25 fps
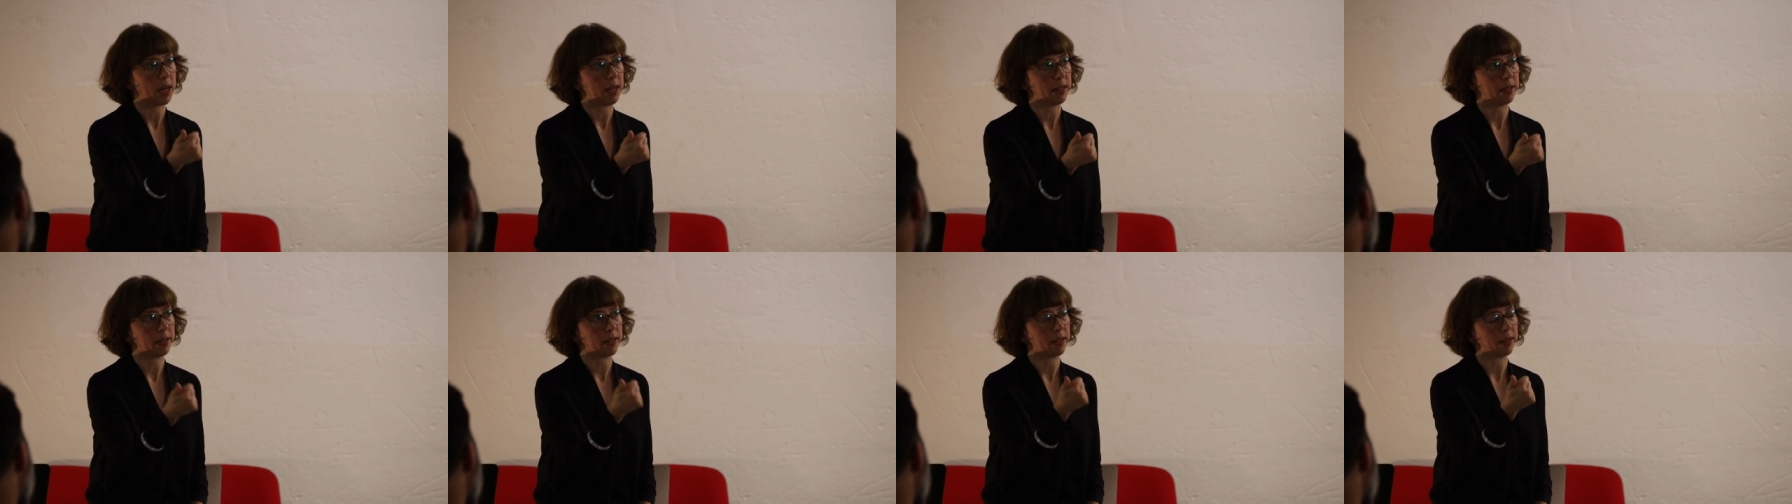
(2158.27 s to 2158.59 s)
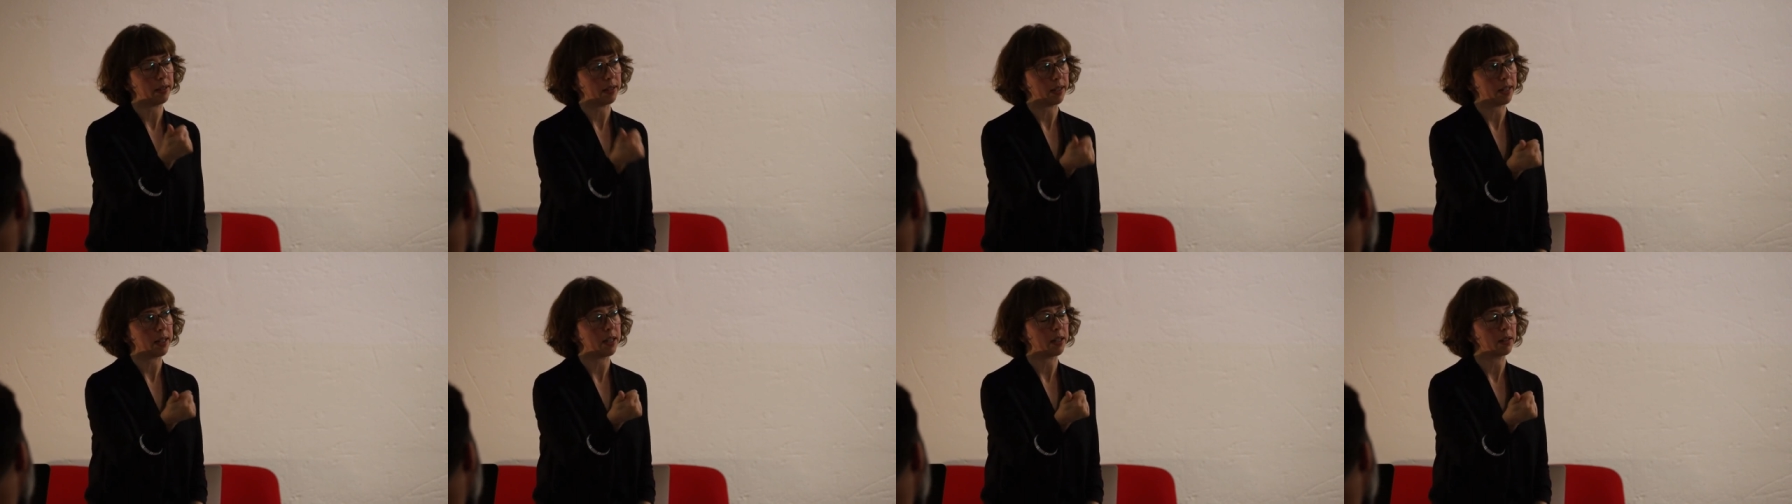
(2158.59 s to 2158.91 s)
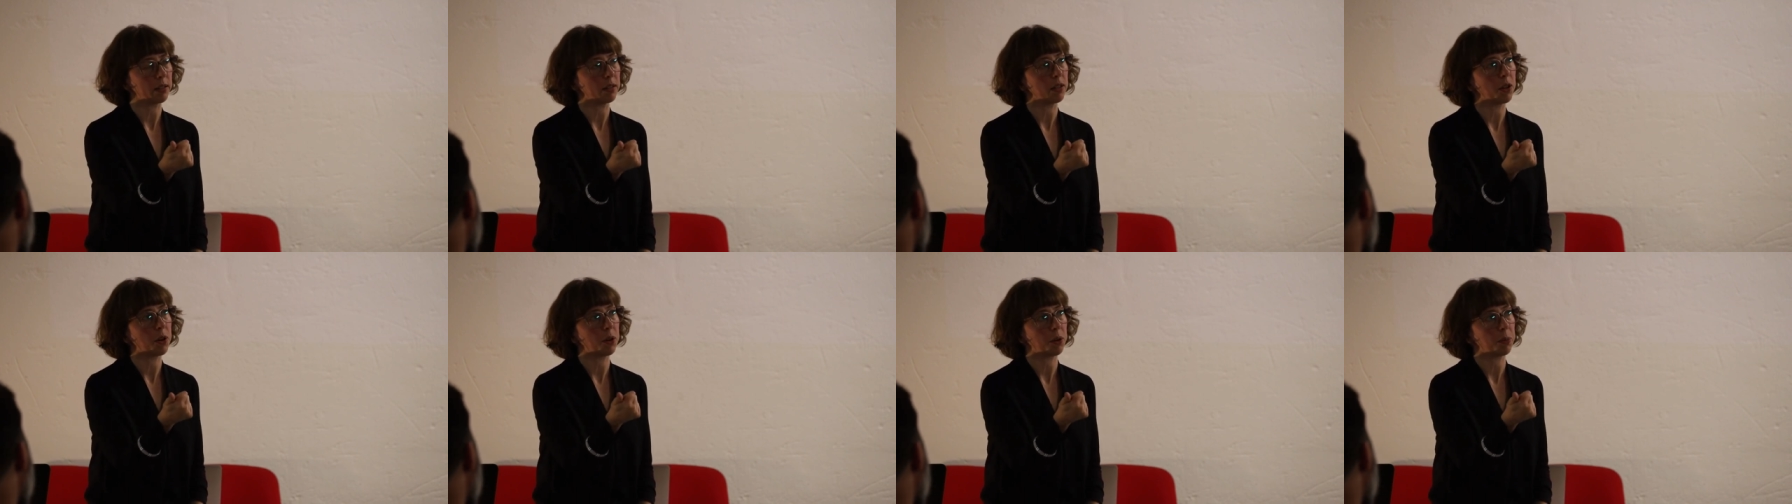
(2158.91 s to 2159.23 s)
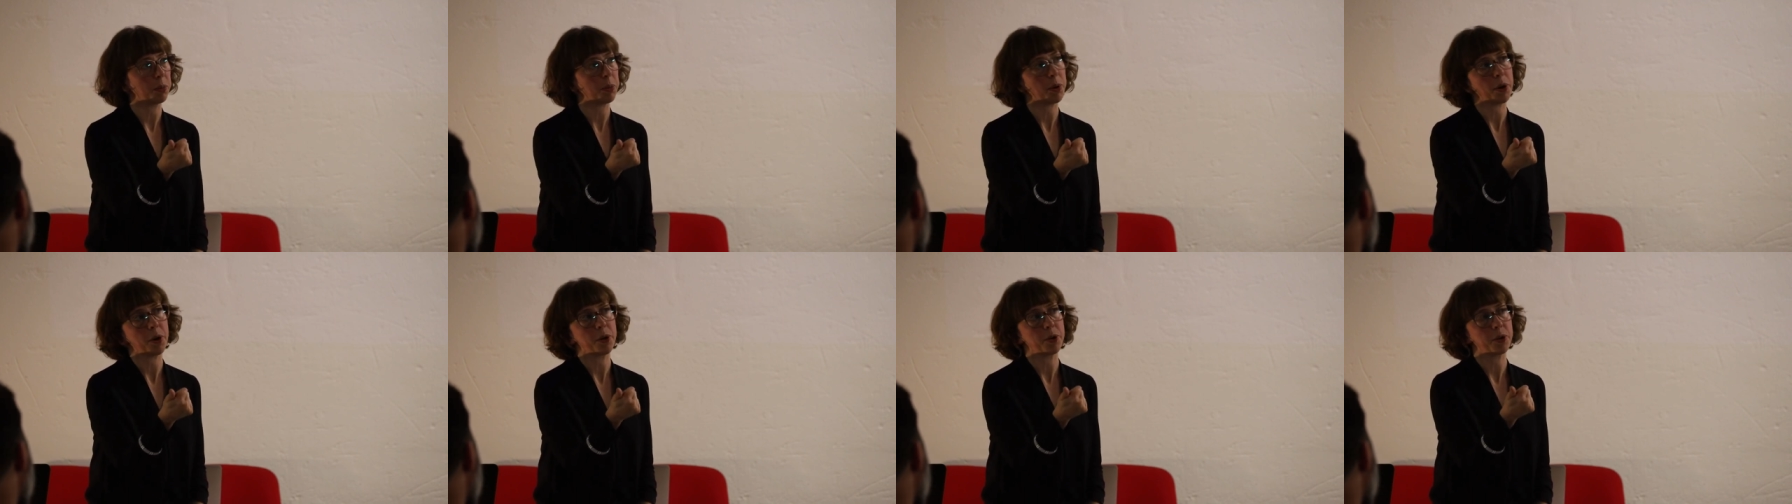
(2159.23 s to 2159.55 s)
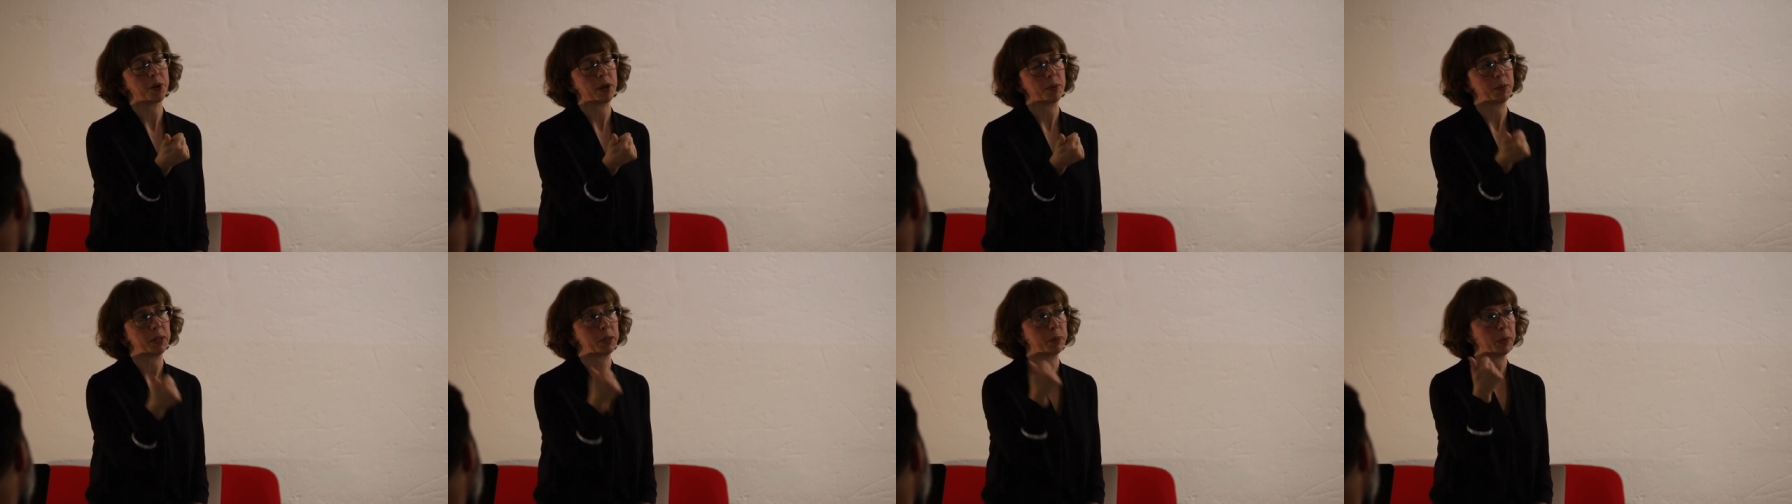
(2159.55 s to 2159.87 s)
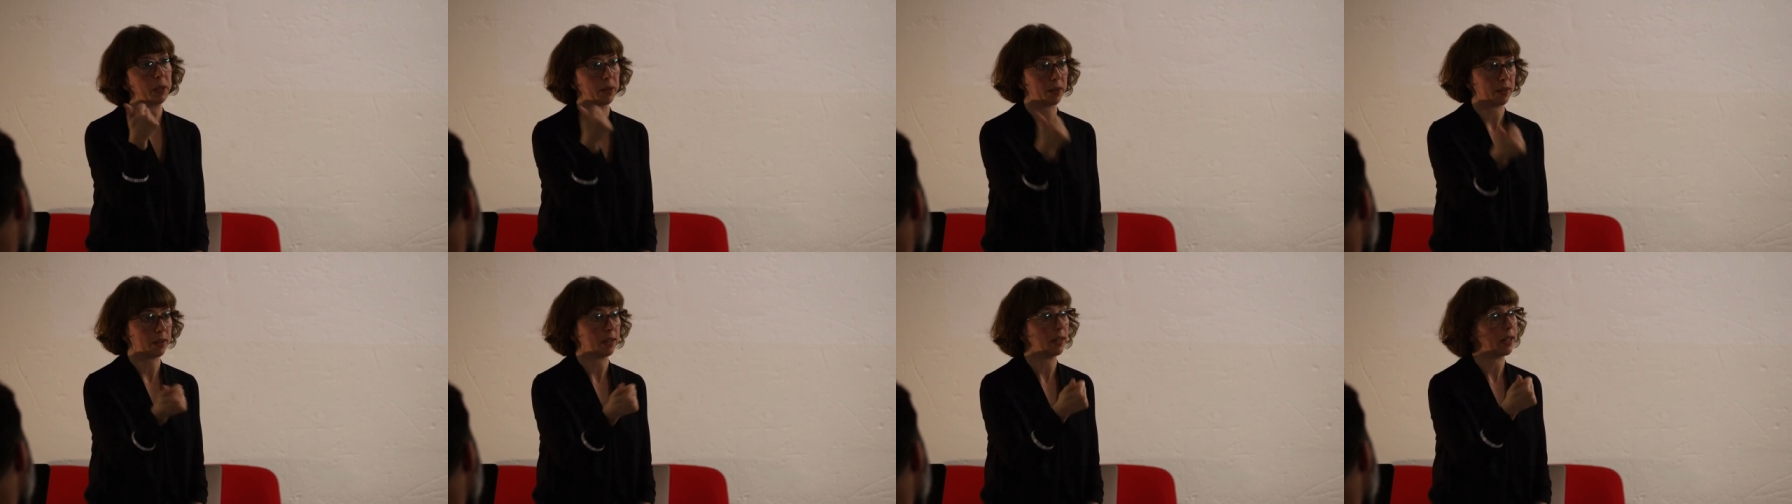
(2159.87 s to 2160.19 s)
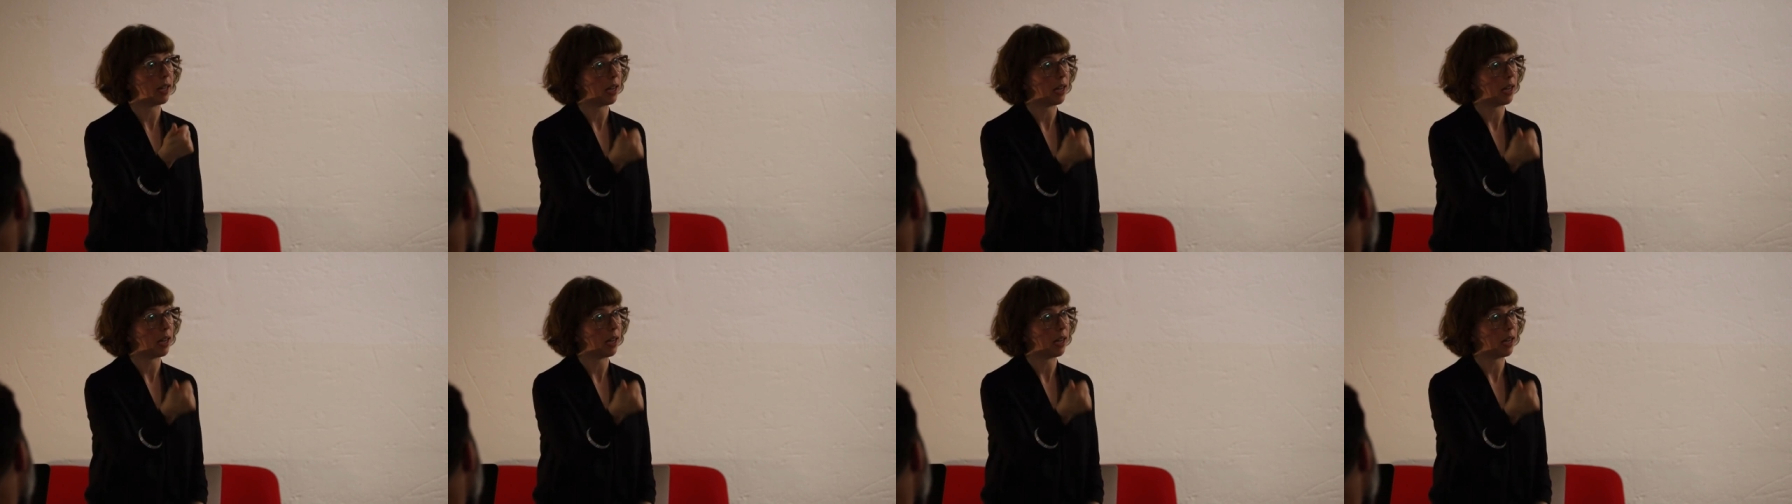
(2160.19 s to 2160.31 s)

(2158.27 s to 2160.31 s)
why the a year-long program is because